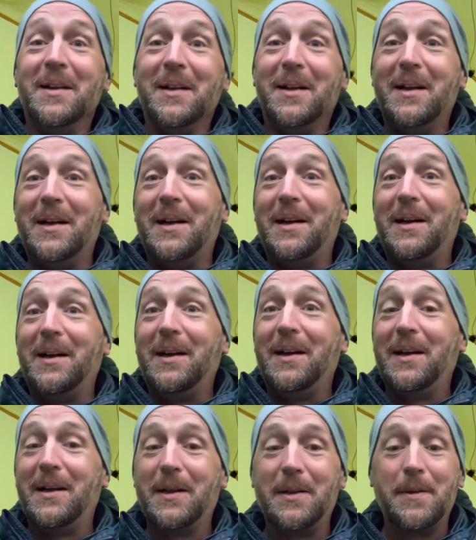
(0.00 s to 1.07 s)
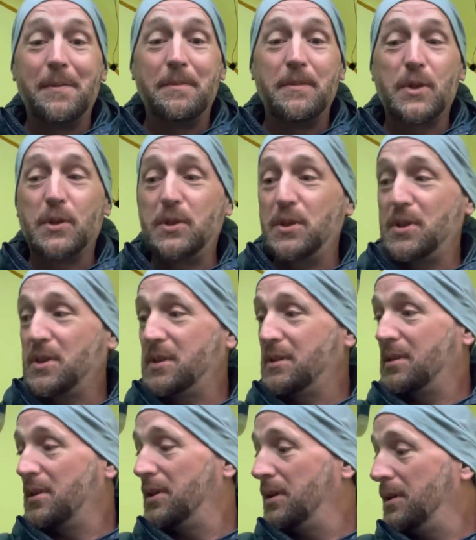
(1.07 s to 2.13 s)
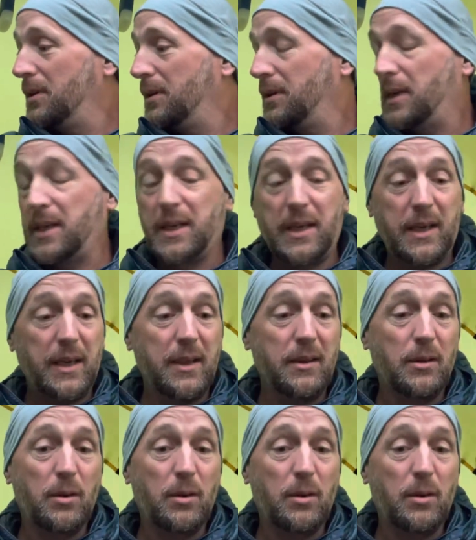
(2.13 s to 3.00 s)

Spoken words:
So just, again,